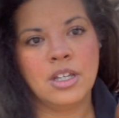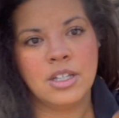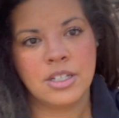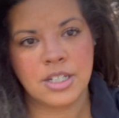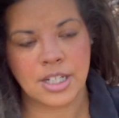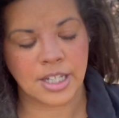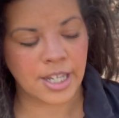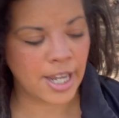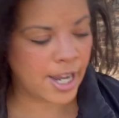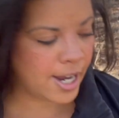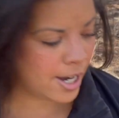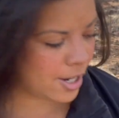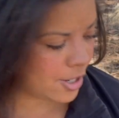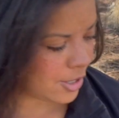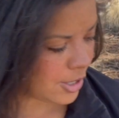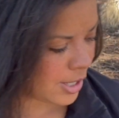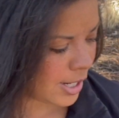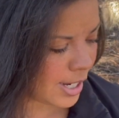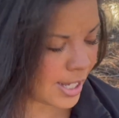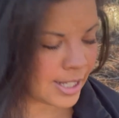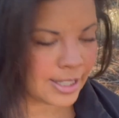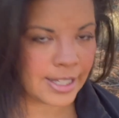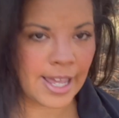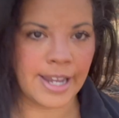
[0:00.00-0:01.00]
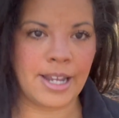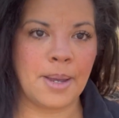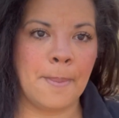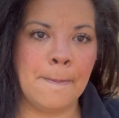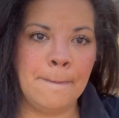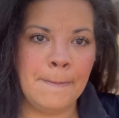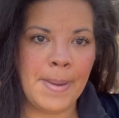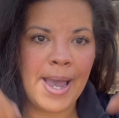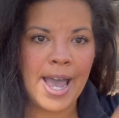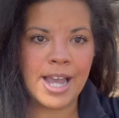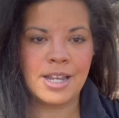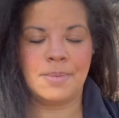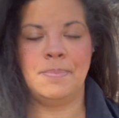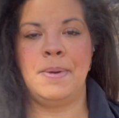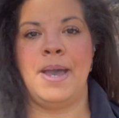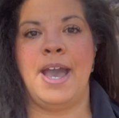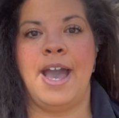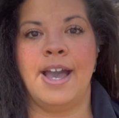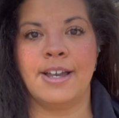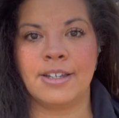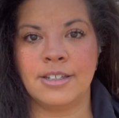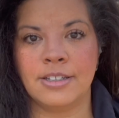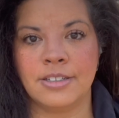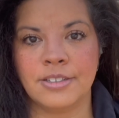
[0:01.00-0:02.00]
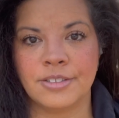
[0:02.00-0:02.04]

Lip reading: to carry it like a backpack.